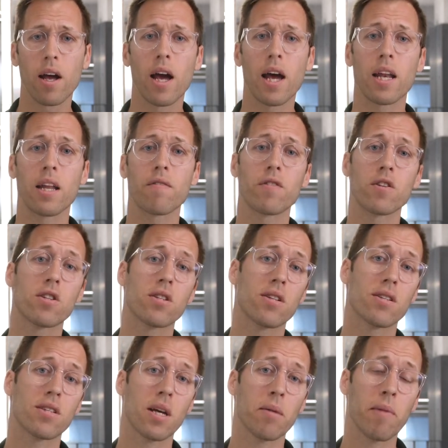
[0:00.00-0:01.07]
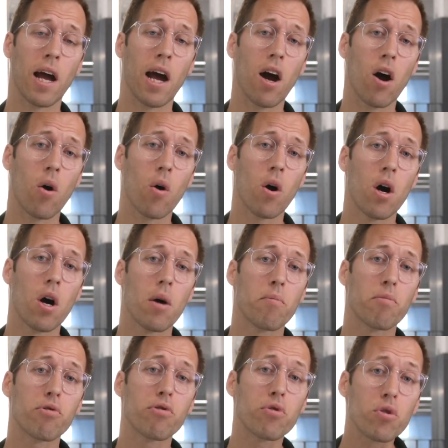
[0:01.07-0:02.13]
And if it's to somehow
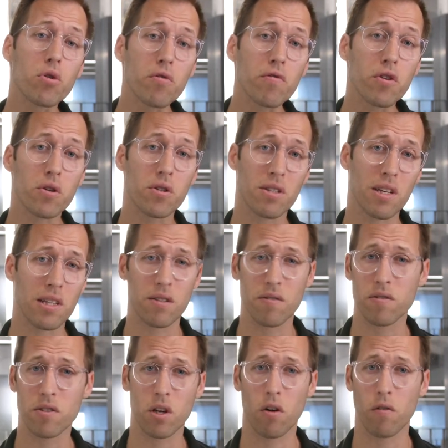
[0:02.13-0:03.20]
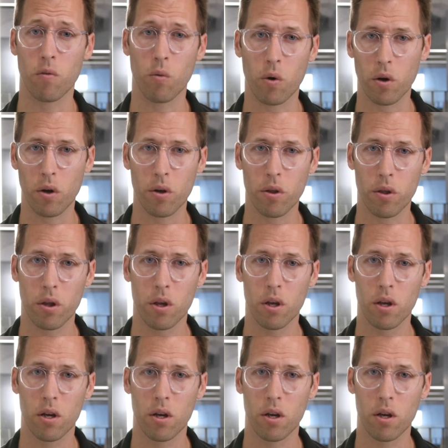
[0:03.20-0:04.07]
prove your sense of self-worth,